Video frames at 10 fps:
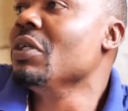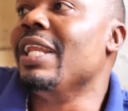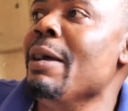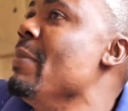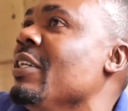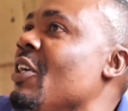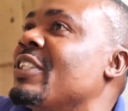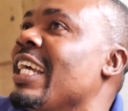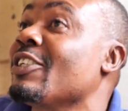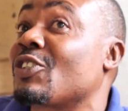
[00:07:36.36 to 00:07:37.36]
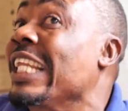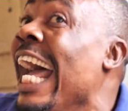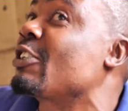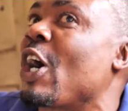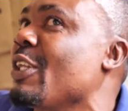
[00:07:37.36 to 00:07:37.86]
Let me use it. Should
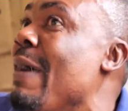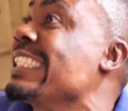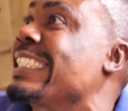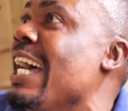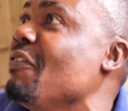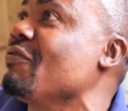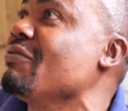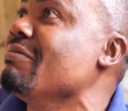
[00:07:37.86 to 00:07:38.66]
I cut myself?